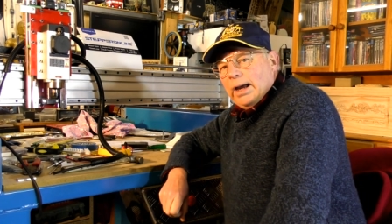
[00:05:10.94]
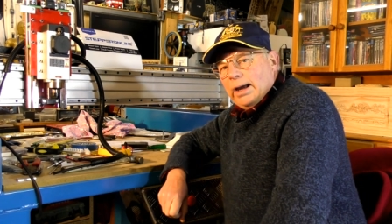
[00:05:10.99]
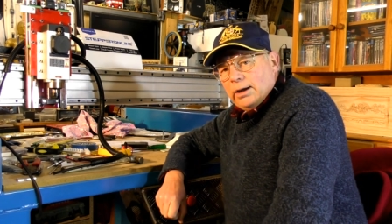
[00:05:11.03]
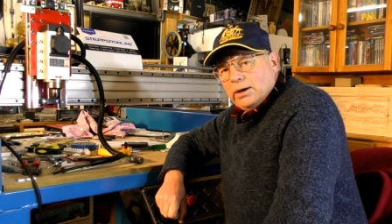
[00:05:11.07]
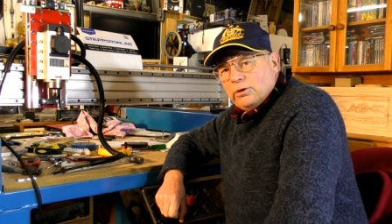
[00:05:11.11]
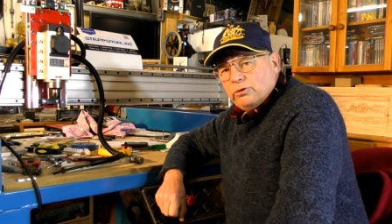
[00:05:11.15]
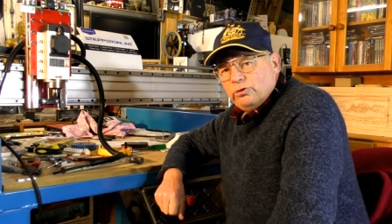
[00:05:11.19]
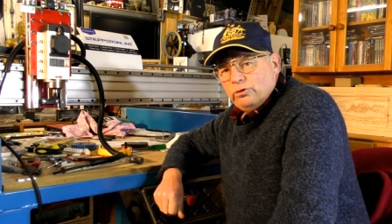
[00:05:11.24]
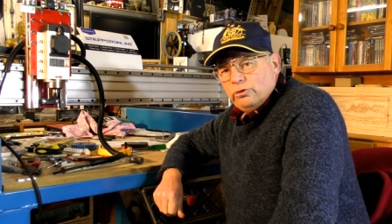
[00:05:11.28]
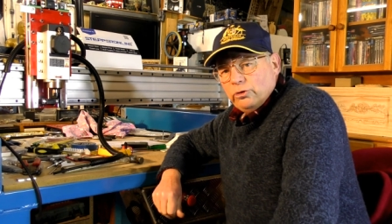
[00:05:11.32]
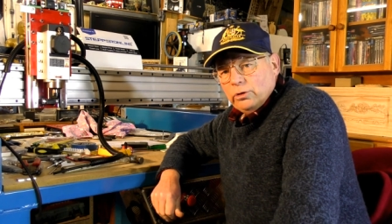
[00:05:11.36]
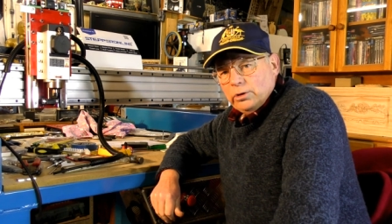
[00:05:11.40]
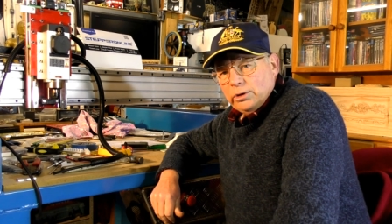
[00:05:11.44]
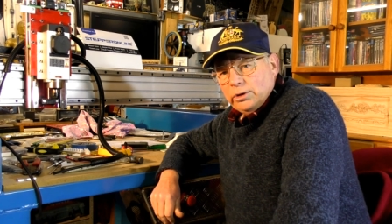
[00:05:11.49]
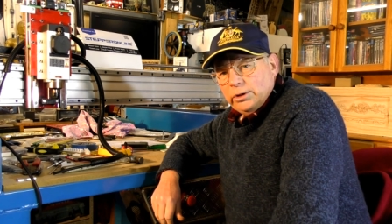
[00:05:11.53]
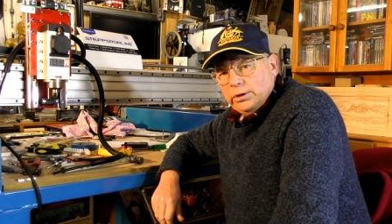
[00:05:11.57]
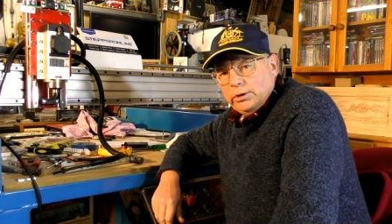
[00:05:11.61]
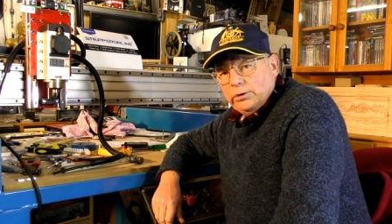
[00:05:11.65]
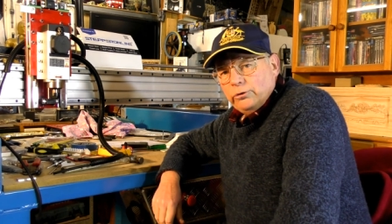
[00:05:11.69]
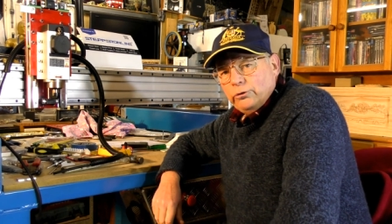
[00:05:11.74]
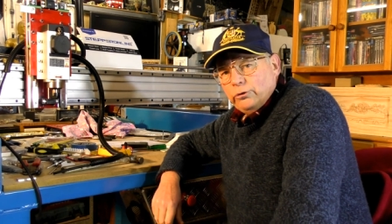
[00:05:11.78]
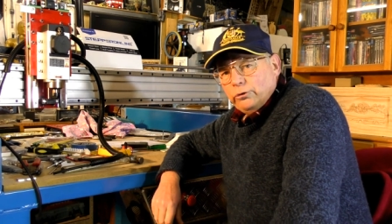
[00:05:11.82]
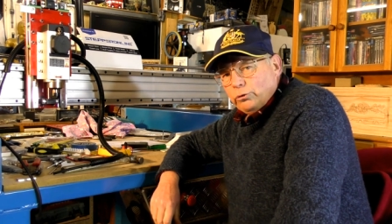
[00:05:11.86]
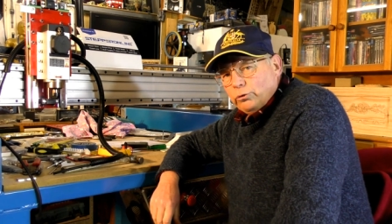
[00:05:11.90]

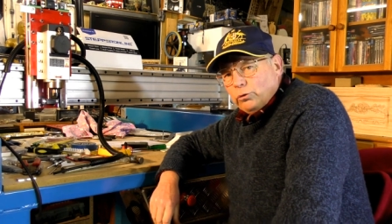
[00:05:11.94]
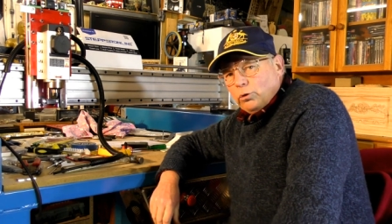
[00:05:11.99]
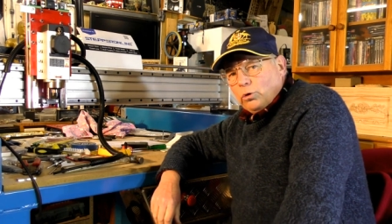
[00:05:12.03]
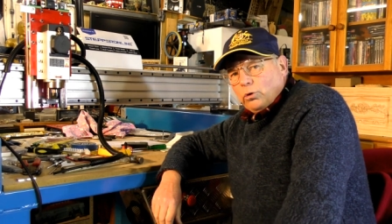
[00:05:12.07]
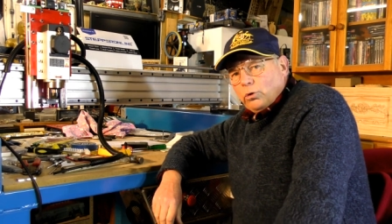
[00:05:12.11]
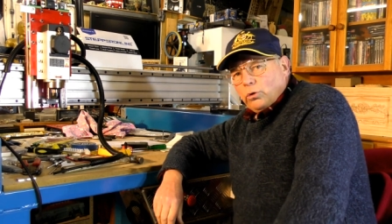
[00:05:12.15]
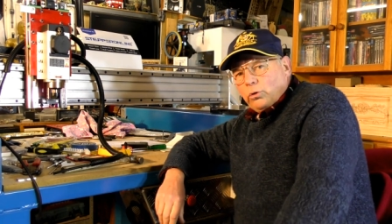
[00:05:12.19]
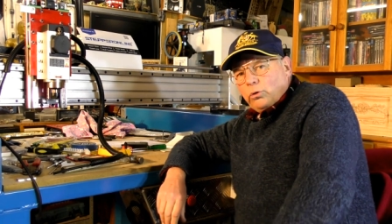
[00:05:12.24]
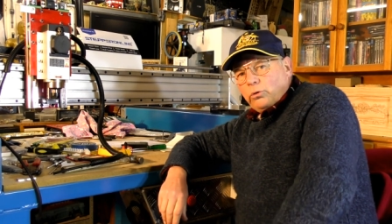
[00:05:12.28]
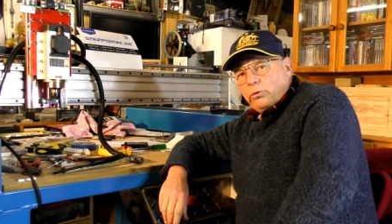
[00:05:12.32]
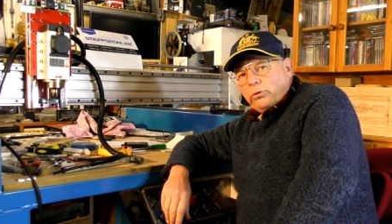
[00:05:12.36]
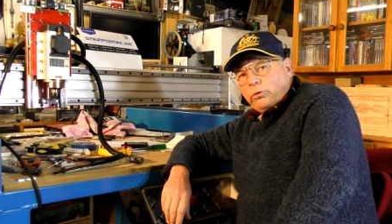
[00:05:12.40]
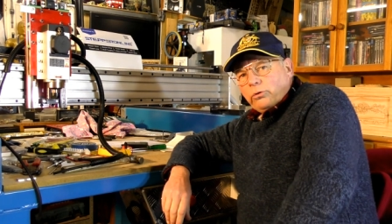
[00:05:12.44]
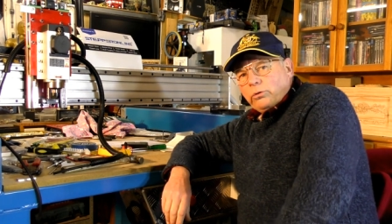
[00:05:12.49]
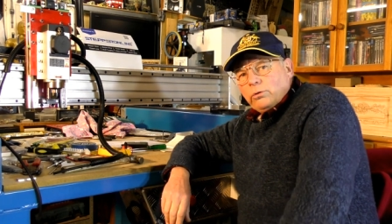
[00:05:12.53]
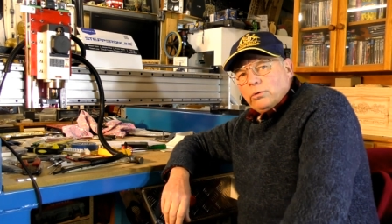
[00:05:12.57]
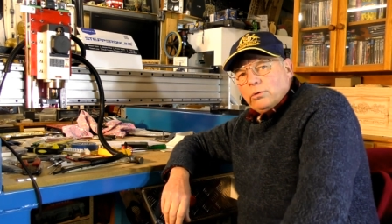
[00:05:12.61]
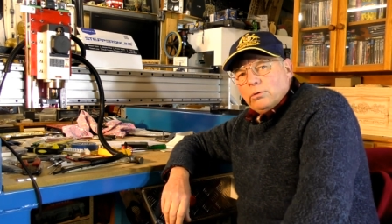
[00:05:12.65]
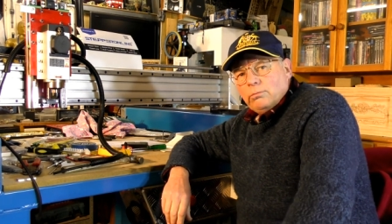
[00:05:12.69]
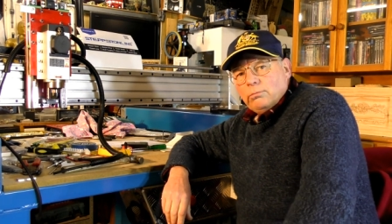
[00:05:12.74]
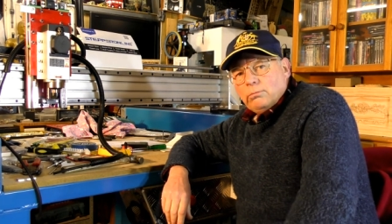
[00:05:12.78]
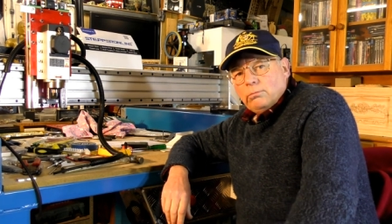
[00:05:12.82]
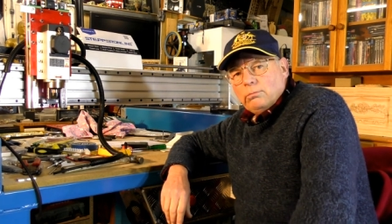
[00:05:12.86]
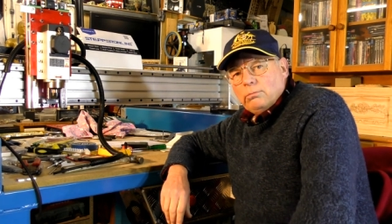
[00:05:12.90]
actually draw
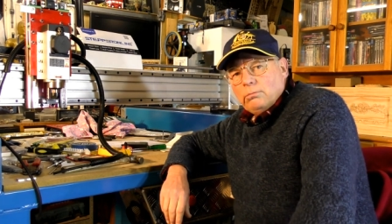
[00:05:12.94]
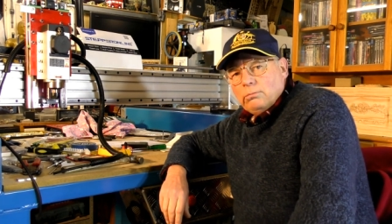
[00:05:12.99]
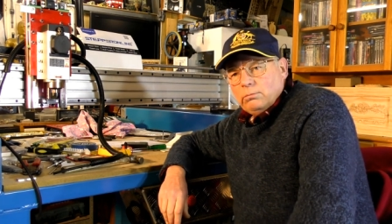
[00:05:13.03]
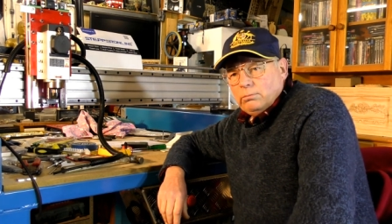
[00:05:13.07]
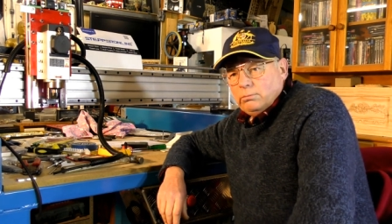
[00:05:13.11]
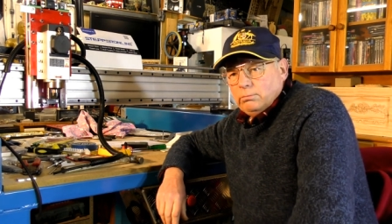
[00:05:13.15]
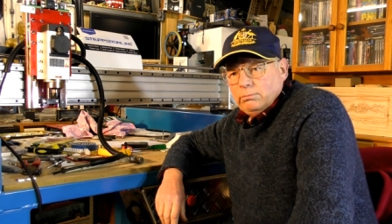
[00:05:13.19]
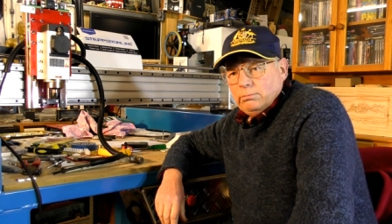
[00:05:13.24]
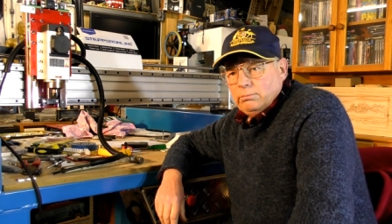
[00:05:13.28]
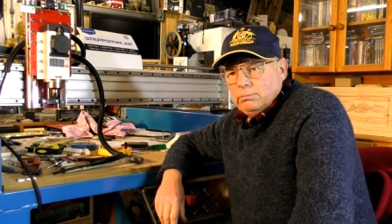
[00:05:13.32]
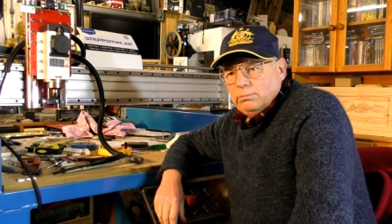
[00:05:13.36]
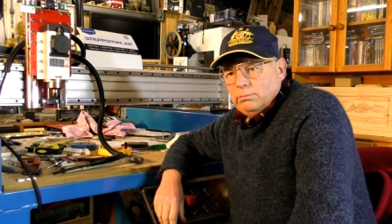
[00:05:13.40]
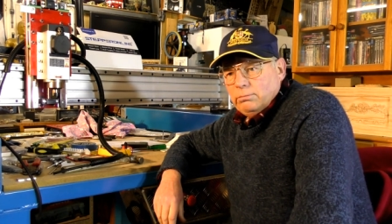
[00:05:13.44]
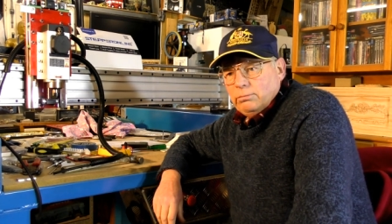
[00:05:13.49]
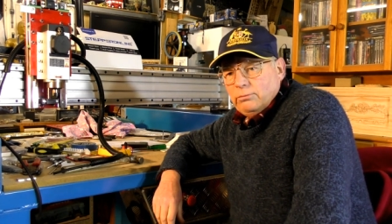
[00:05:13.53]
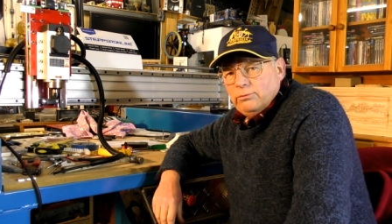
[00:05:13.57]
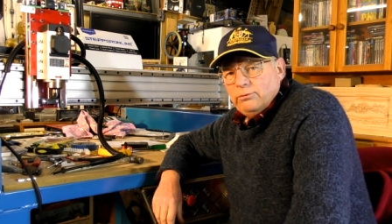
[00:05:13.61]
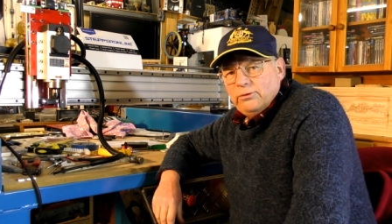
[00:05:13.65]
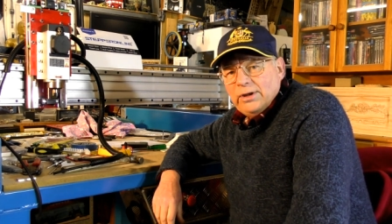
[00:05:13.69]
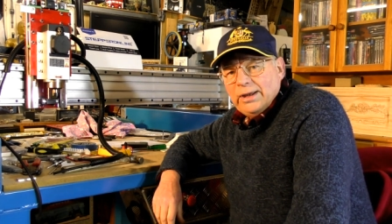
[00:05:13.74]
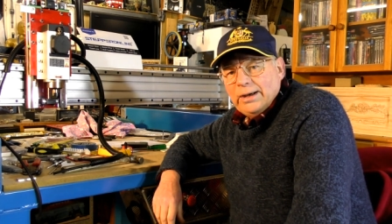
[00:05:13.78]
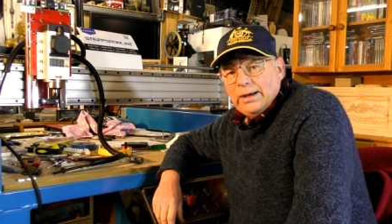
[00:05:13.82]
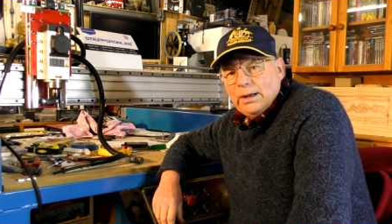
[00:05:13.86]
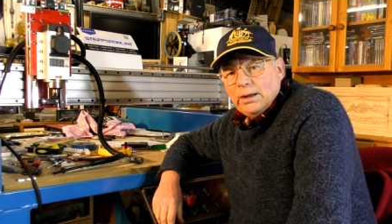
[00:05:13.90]

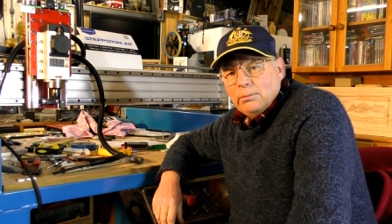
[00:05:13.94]
10